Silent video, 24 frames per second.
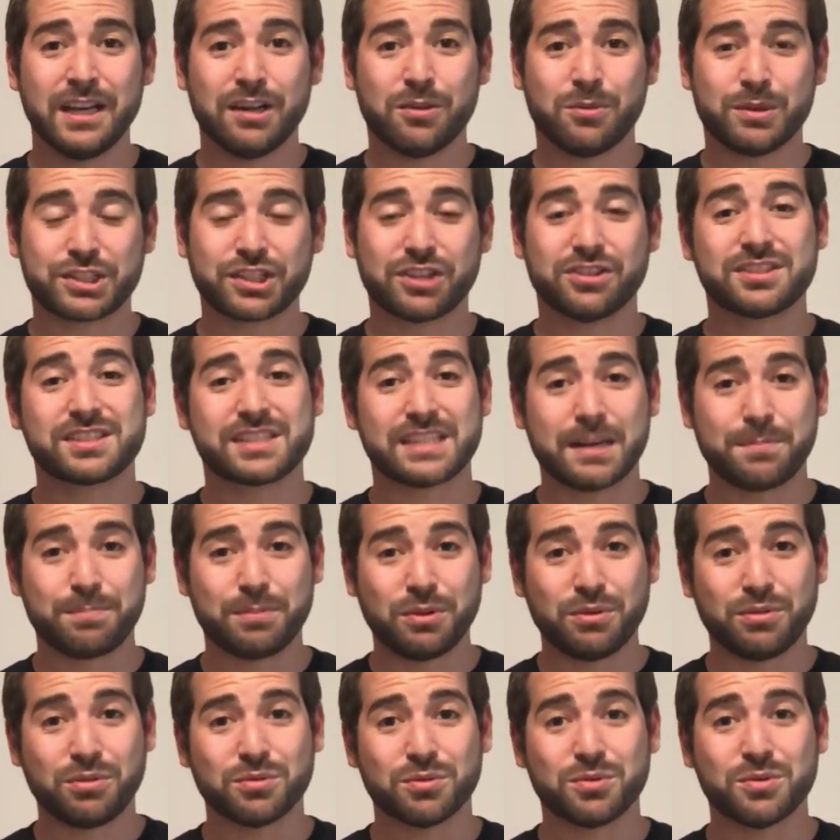which I'll step
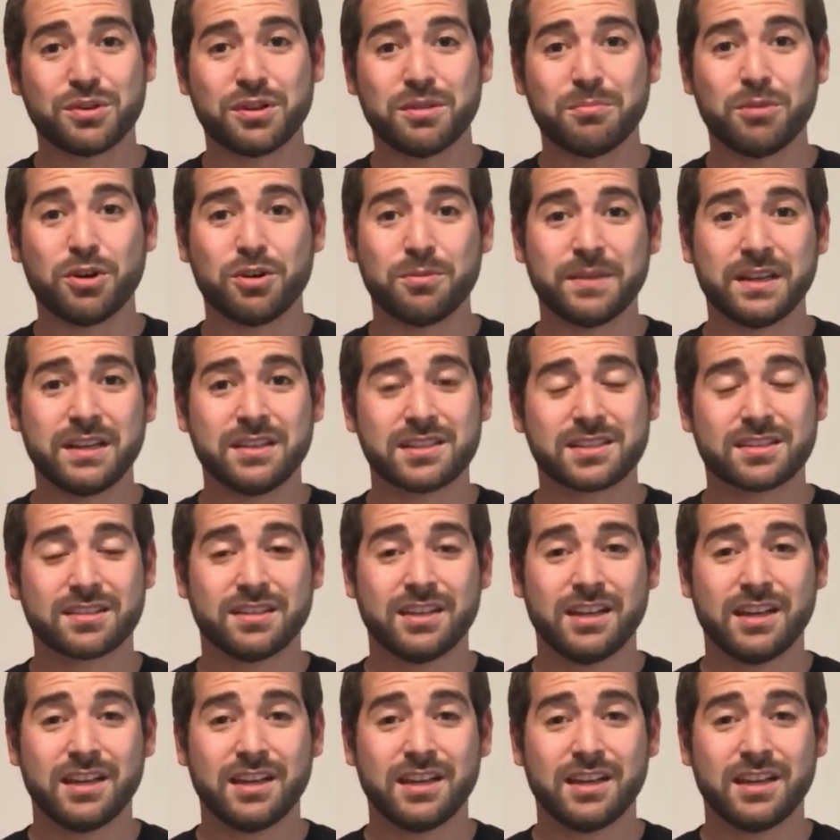you through in a moment,